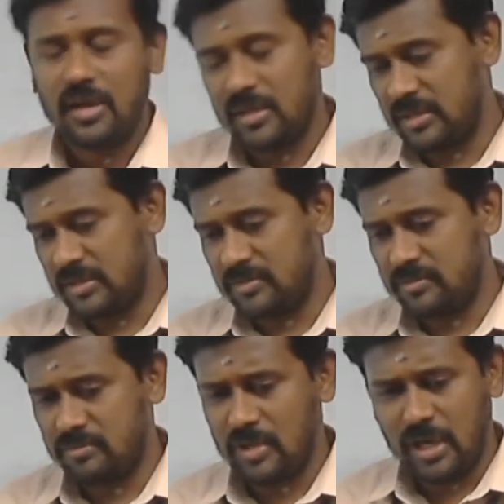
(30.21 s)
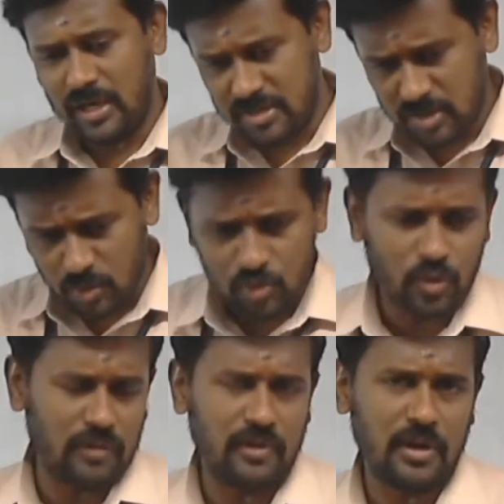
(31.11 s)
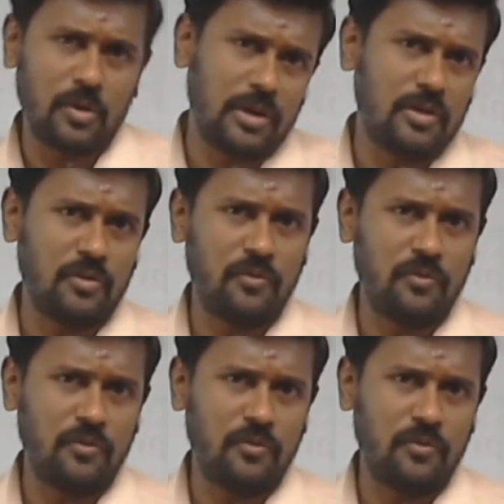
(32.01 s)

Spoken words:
As usual, we are going to